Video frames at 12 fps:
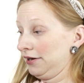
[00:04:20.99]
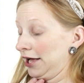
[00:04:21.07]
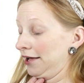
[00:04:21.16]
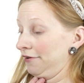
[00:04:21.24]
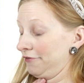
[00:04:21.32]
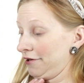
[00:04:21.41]

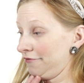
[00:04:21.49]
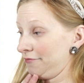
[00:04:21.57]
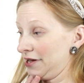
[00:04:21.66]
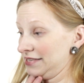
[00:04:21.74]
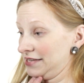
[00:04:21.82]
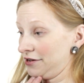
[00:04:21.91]
I've given
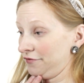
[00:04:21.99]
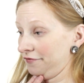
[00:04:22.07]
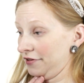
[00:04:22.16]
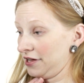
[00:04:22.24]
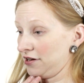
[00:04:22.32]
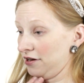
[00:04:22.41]
myself
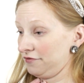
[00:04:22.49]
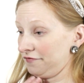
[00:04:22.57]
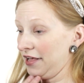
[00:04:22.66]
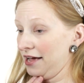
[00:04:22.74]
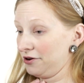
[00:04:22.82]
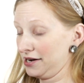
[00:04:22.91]
an
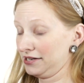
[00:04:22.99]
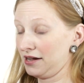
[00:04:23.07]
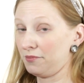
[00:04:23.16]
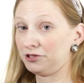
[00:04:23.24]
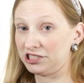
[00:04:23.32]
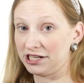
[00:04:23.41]
unflattering
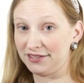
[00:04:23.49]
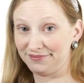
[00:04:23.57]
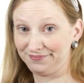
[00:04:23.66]
double chin.